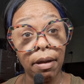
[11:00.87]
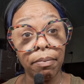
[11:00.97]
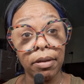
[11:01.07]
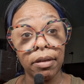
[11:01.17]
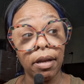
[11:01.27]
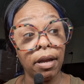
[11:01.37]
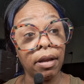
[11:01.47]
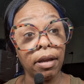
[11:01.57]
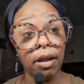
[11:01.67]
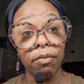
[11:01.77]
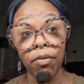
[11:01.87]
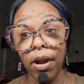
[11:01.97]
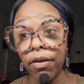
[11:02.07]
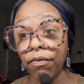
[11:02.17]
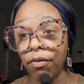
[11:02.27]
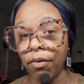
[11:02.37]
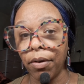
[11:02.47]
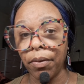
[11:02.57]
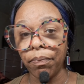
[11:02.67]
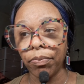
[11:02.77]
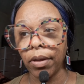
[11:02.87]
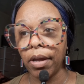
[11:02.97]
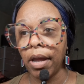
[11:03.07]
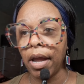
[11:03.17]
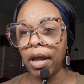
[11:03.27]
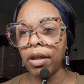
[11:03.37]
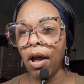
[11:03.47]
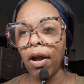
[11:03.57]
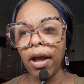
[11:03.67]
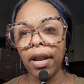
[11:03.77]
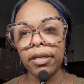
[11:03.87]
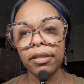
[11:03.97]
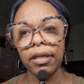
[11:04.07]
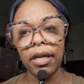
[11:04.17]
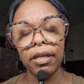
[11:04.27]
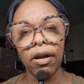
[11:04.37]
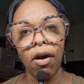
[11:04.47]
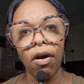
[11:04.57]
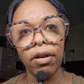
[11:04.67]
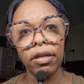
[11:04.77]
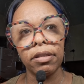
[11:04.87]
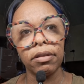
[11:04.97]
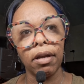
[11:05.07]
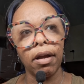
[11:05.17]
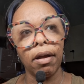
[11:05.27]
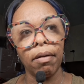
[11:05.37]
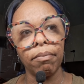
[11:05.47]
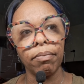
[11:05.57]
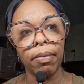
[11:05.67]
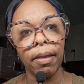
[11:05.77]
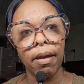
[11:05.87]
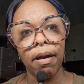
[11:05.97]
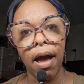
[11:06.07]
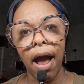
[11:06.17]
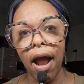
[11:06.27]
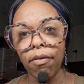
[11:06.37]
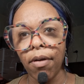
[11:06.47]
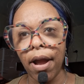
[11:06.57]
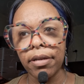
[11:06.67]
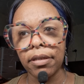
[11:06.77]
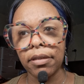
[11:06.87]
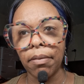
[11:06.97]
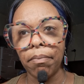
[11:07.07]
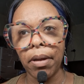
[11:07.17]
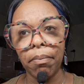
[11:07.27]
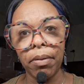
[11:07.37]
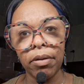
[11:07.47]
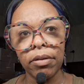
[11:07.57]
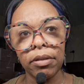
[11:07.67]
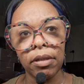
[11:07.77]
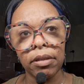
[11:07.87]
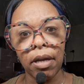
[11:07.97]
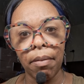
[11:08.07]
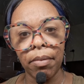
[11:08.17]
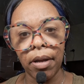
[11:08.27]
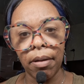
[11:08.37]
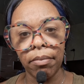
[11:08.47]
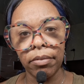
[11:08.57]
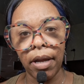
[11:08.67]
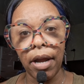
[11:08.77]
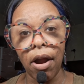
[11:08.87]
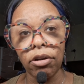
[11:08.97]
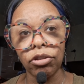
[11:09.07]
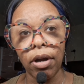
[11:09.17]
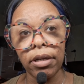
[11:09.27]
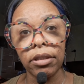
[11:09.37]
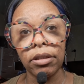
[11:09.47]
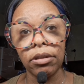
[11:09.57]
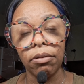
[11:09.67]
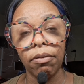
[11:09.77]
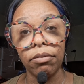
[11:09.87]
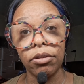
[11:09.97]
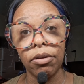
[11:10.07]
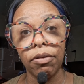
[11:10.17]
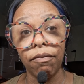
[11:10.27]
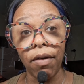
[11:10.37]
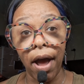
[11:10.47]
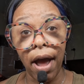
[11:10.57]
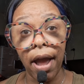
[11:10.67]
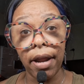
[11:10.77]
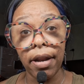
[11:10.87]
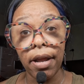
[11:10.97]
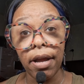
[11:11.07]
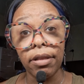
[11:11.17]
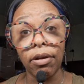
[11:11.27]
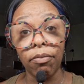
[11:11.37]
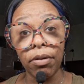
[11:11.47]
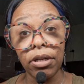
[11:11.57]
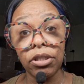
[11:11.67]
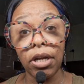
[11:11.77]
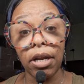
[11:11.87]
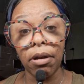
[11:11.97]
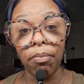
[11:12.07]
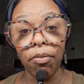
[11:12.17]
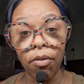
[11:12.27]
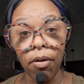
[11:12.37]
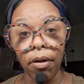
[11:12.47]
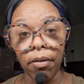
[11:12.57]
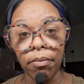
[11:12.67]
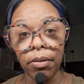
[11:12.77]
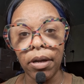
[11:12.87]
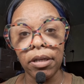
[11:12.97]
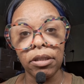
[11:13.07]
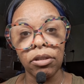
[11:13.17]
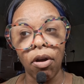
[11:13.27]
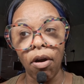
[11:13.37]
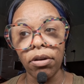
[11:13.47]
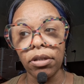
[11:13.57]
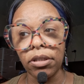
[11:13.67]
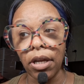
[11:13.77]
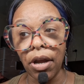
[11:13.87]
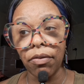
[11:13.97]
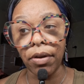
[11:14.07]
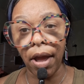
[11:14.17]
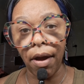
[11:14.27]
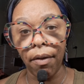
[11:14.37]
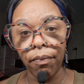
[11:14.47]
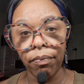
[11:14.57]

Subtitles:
up and getting ready for it. And y'all gotta see all these high rises and big buildings is coming up. They are trying to divide the rich and the poor because it's hard to tell now.